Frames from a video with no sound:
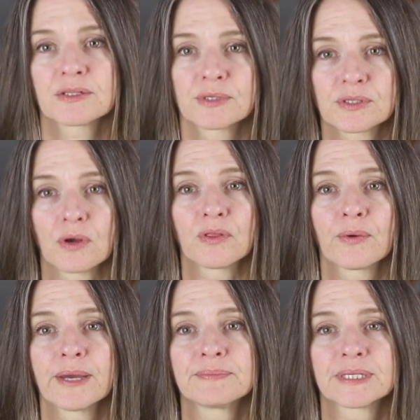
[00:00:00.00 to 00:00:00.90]
So it's all
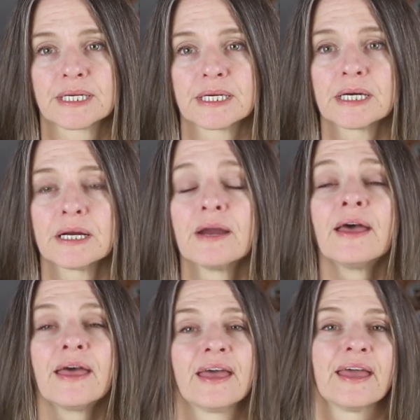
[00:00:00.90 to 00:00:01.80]
the way up to here
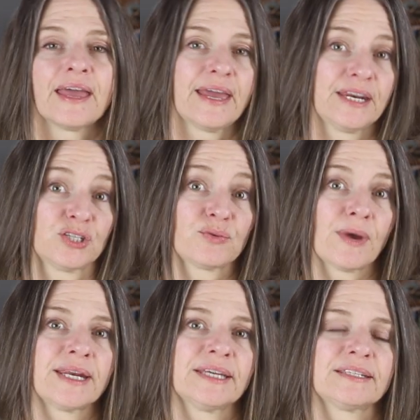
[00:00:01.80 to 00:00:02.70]
and it's
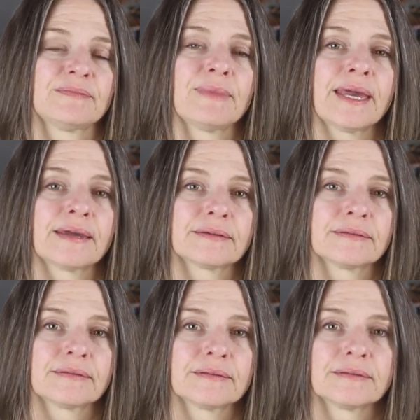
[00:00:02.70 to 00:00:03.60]
ready to make
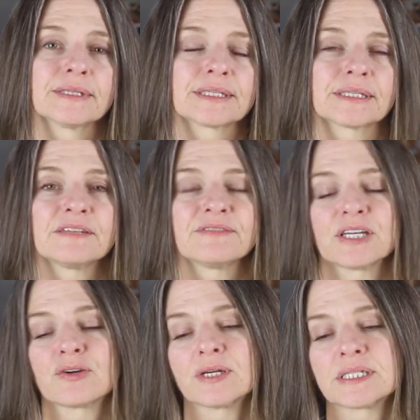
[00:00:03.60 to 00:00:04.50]
the sleeve
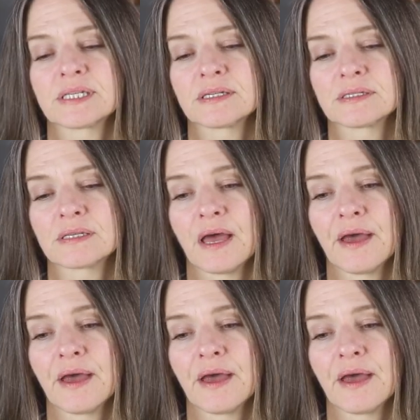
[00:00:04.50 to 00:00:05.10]
decreases.